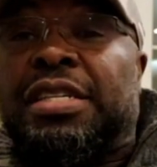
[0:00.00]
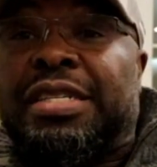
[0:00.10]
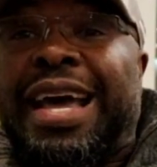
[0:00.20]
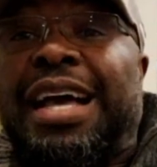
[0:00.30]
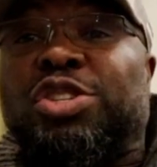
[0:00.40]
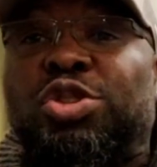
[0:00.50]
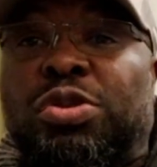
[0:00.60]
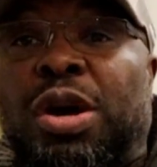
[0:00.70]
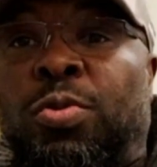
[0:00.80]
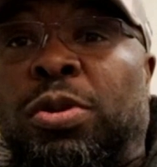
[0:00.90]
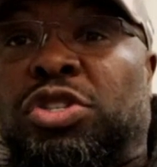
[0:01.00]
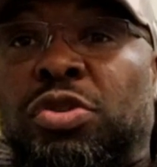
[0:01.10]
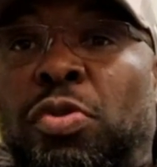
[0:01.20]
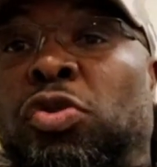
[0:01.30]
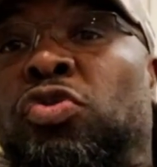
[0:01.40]
that's who I want
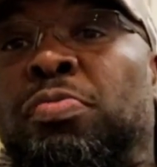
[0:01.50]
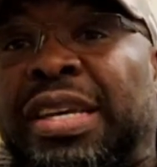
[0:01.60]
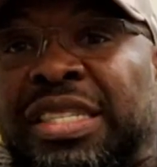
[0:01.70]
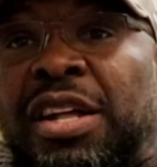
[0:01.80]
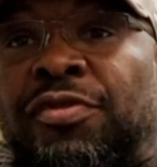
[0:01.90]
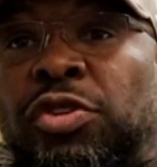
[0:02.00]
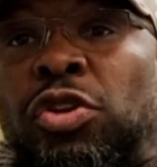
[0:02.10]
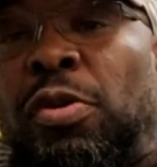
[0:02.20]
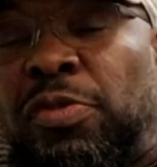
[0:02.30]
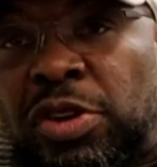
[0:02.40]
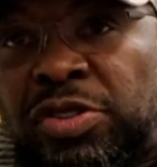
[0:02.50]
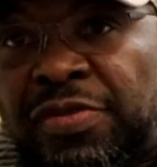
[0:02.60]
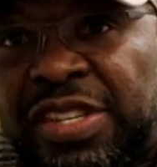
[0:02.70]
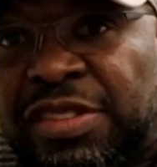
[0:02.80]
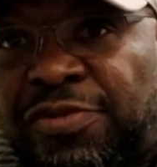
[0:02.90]
to model myself on, not because
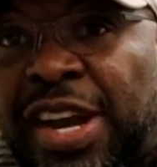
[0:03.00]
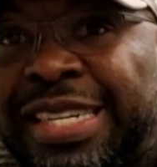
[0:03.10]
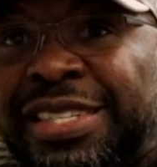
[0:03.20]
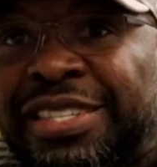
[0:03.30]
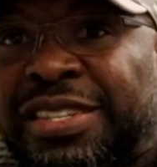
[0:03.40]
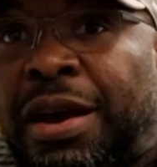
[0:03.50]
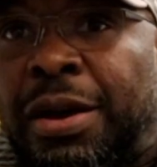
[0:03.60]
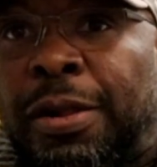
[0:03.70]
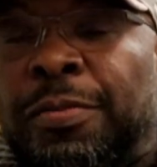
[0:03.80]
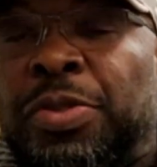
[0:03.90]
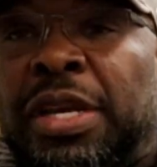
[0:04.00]
of his fighting style,